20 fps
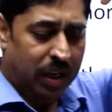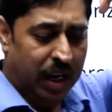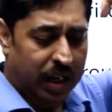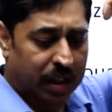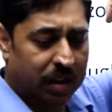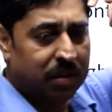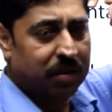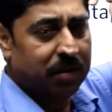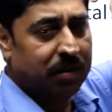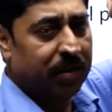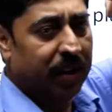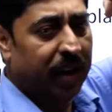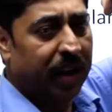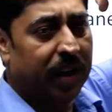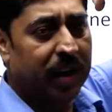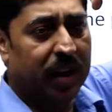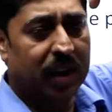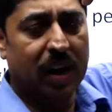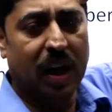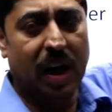can is
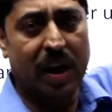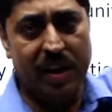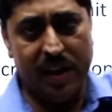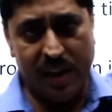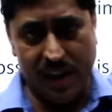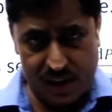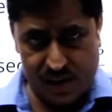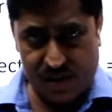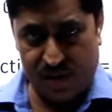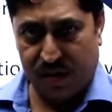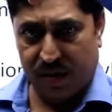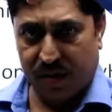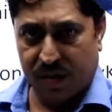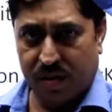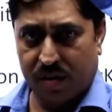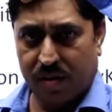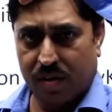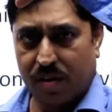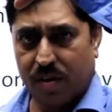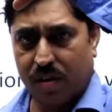staying at height h
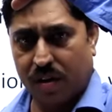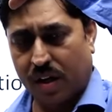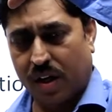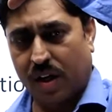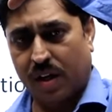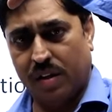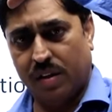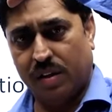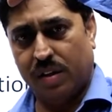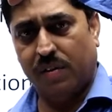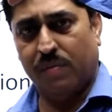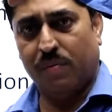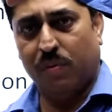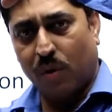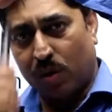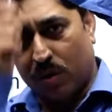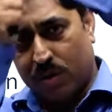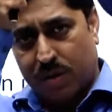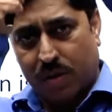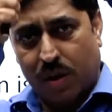and the
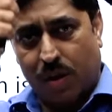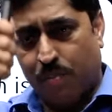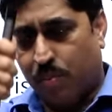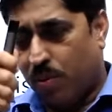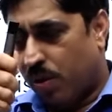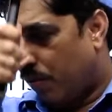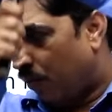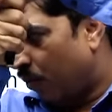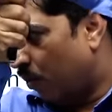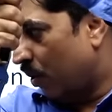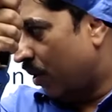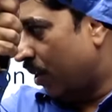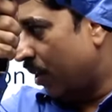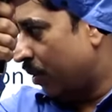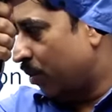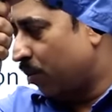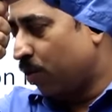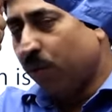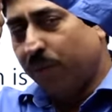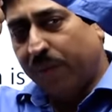force, upward force
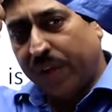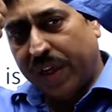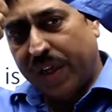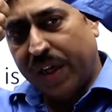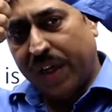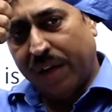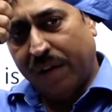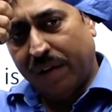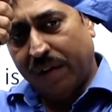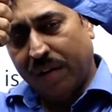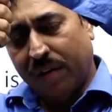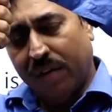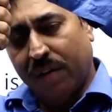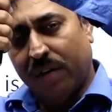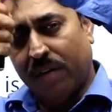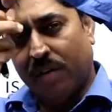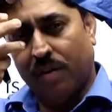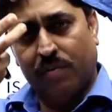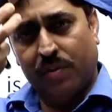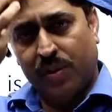is 2 Vk,
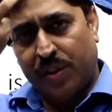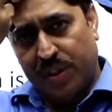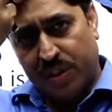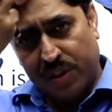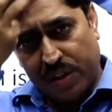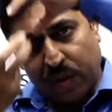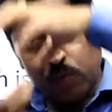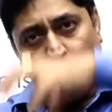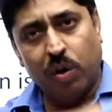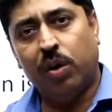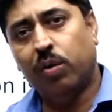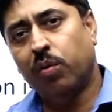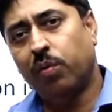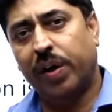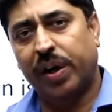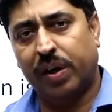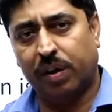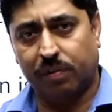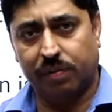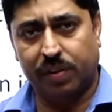which is equal to
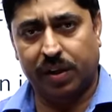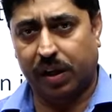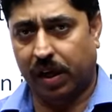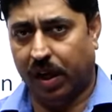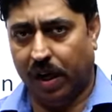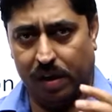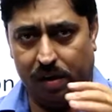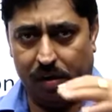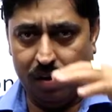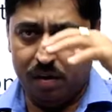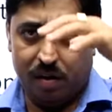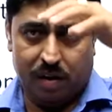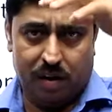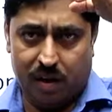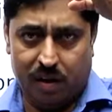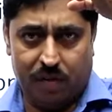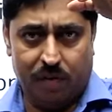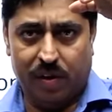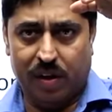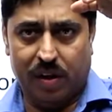weight of the can,
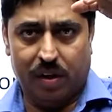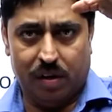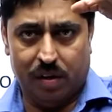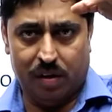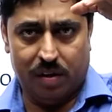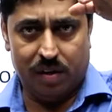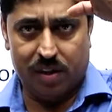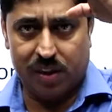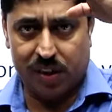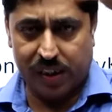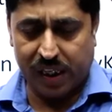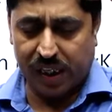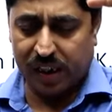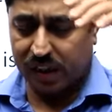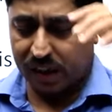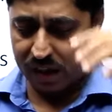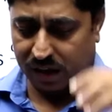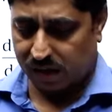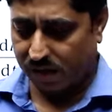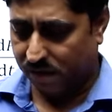it will stay
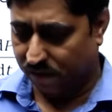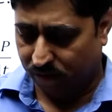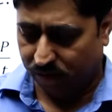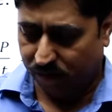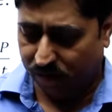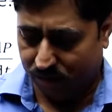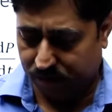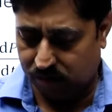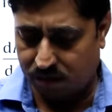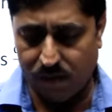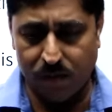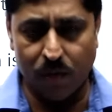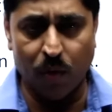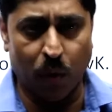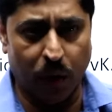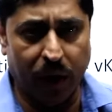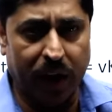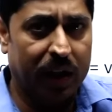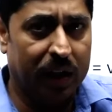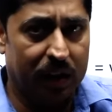there
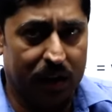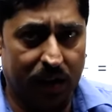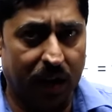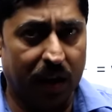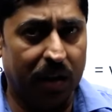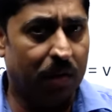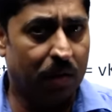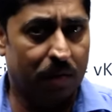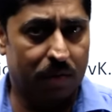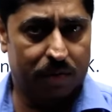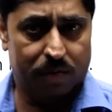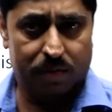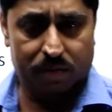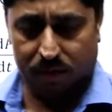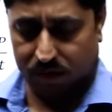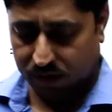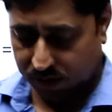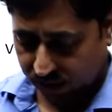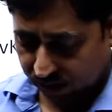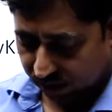floating kind of,
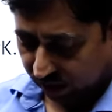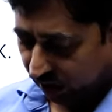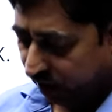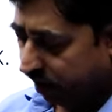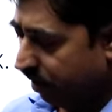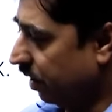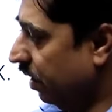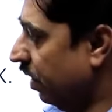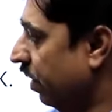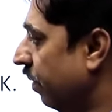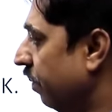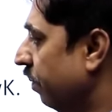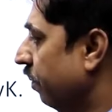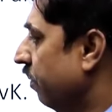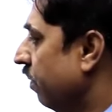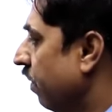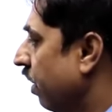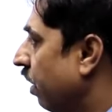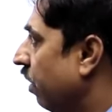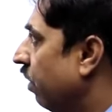isn't it?
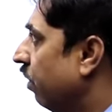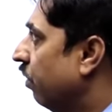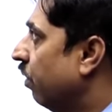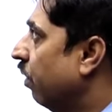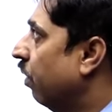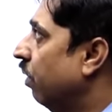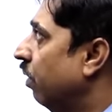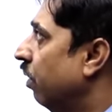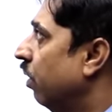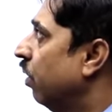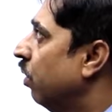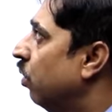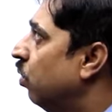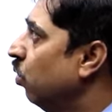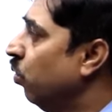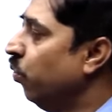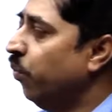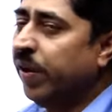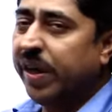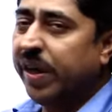So, 2